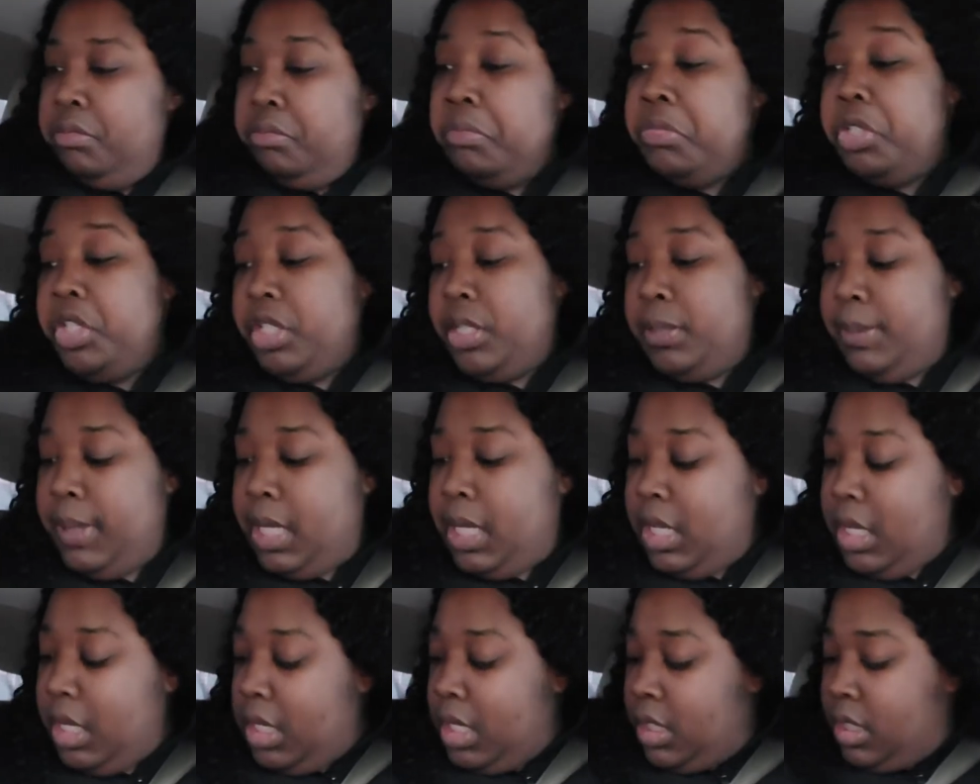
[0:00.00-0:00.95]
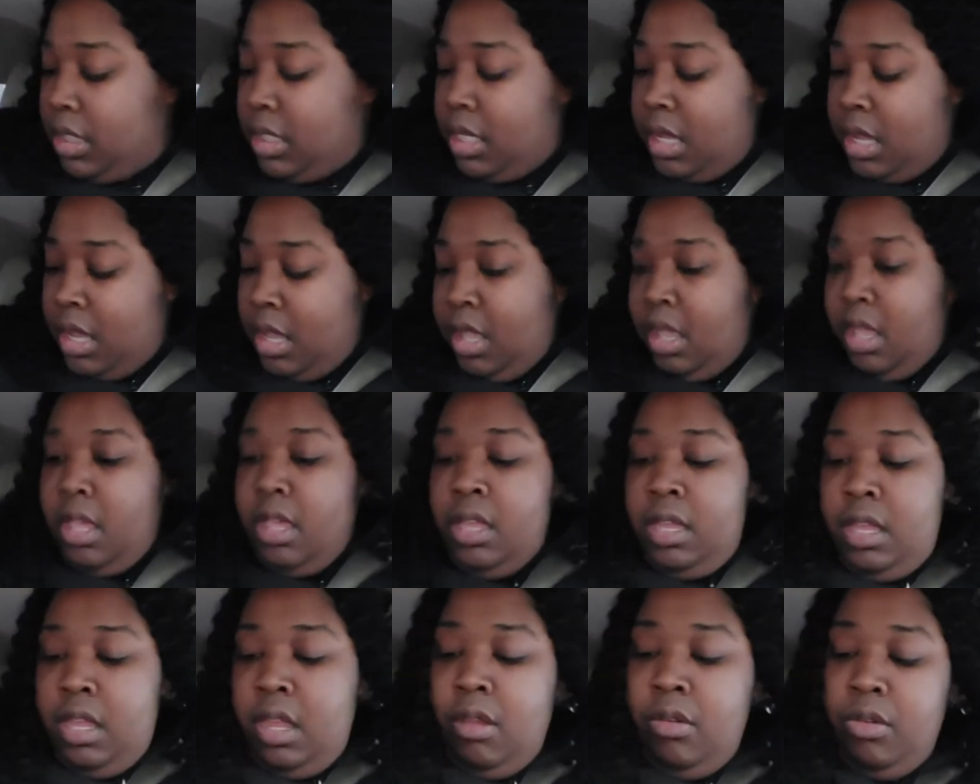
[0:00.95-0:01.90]
just because
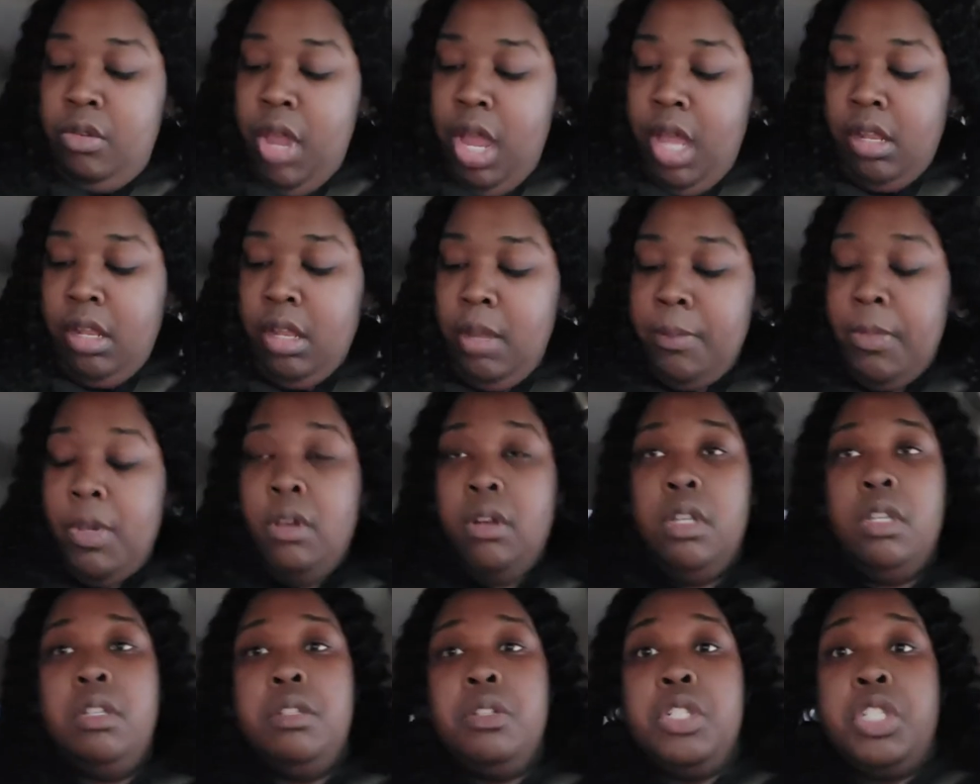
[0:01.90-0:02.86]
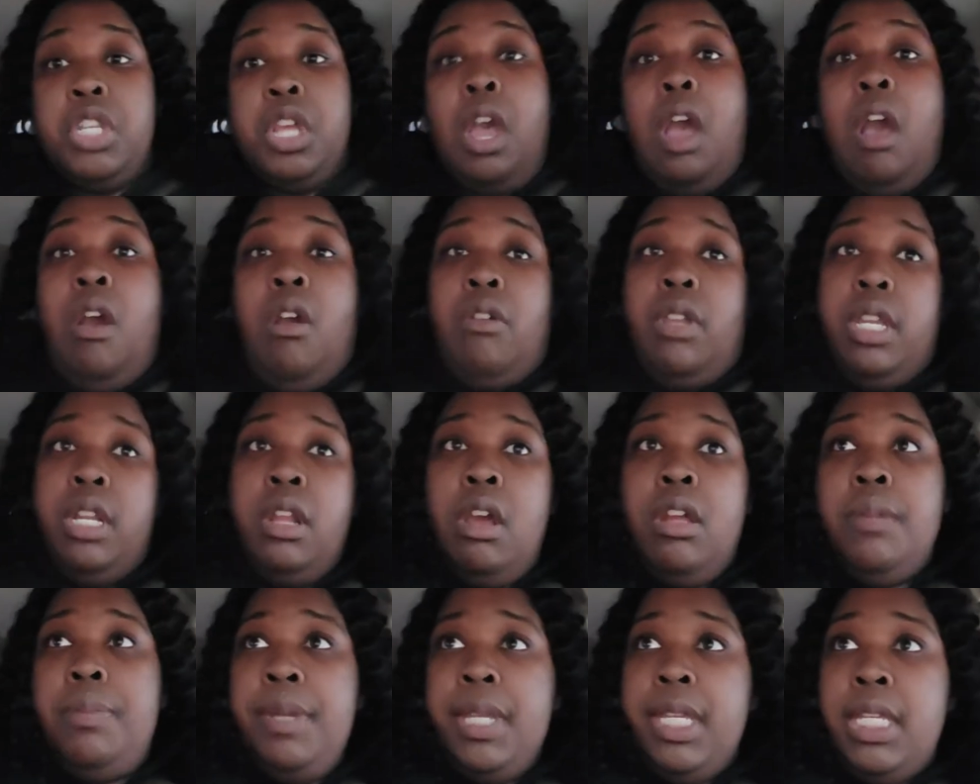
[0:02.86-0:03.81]
i don't know how long i'm gonna talk it
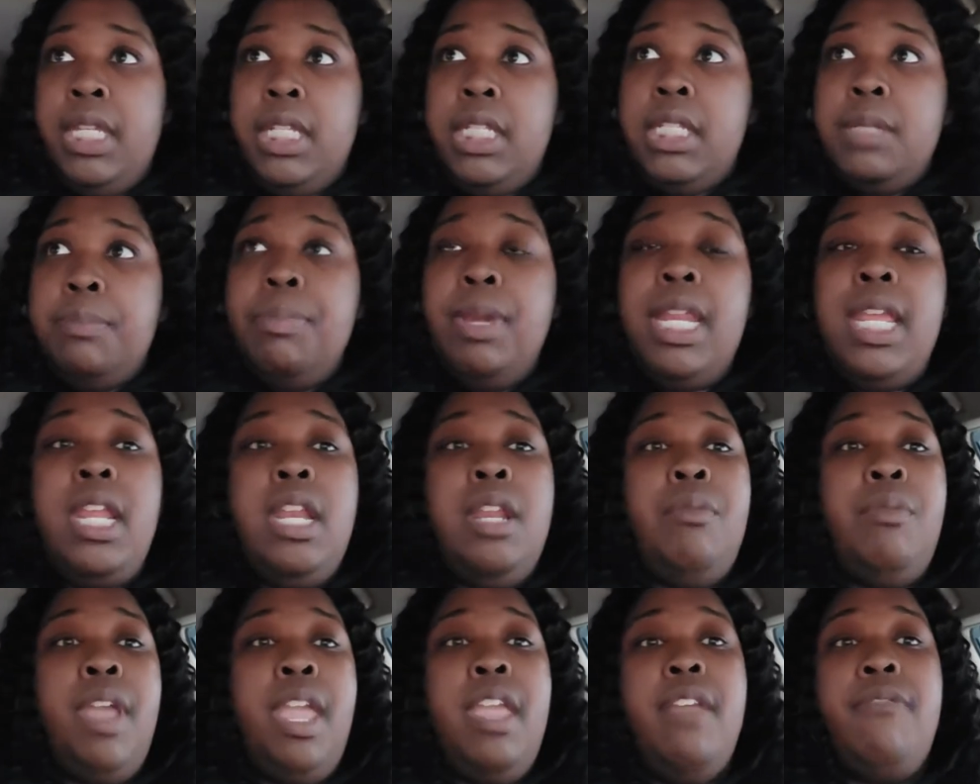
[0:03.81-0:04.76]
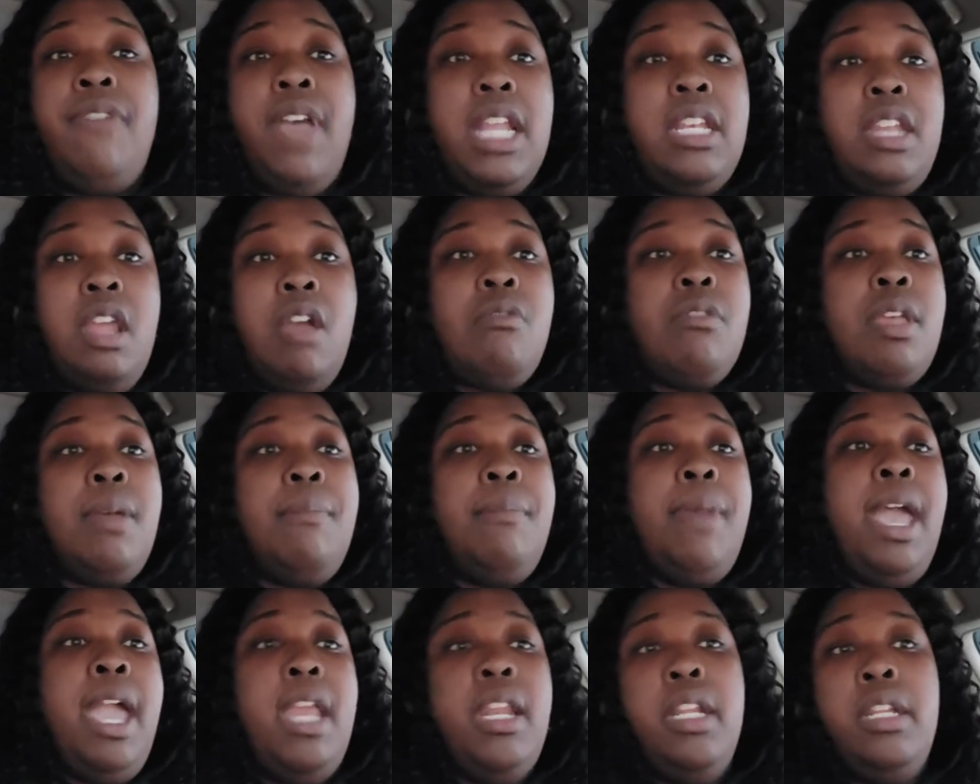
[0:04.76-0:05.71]
all depends but anyway if i don't
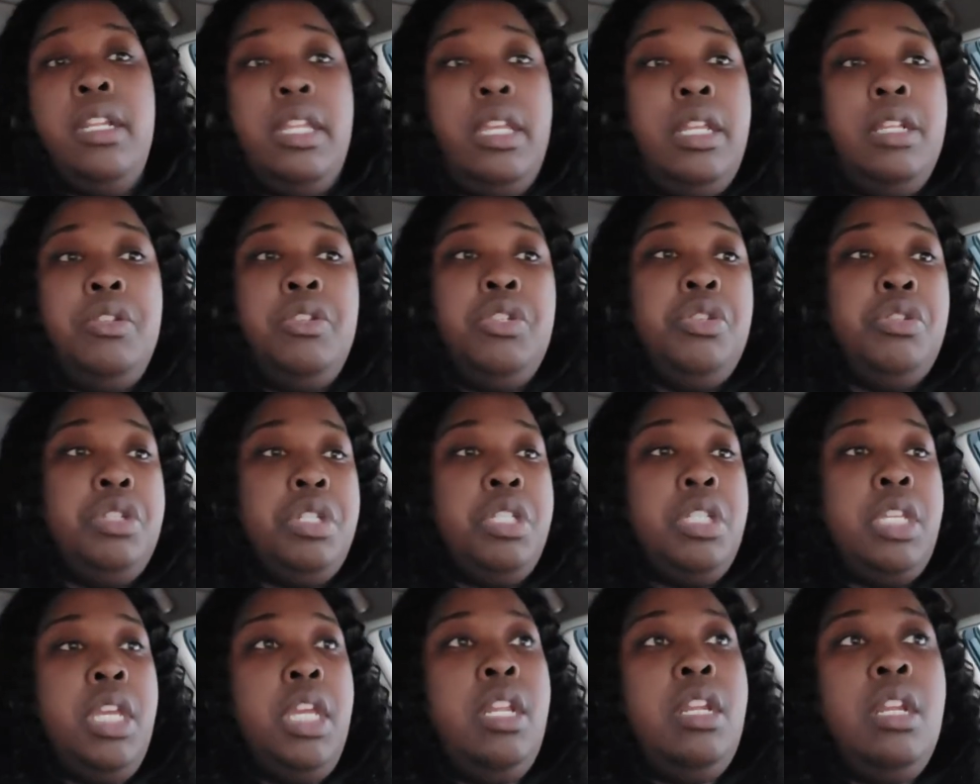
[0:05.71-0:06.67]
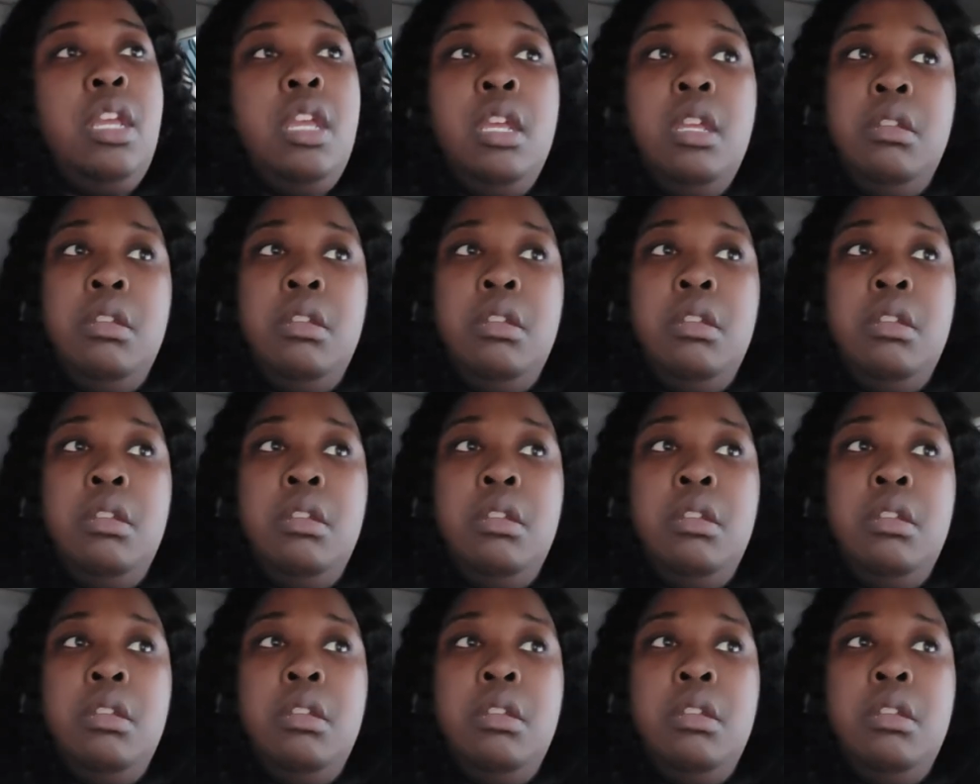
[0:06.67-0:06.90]
combine it then you just get